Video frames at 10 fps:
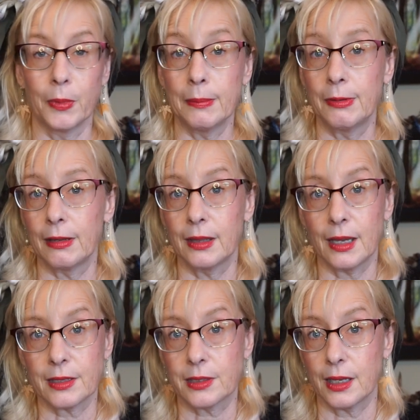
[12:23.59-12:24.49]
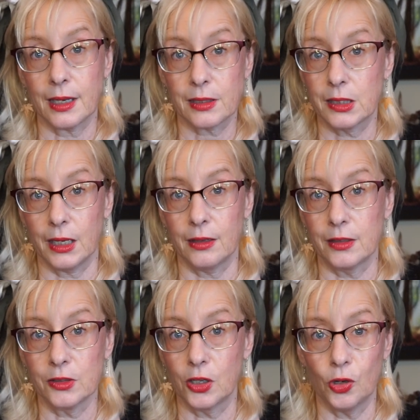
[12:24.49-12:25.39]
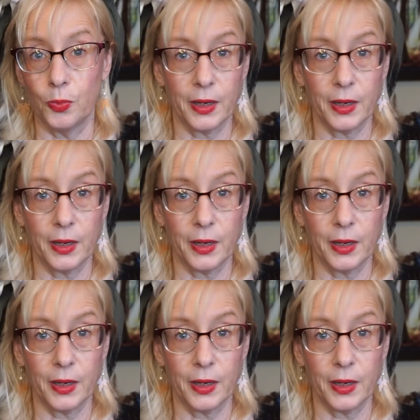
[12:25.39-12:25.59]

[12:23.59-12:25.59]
maybe the SAS sale I'll go,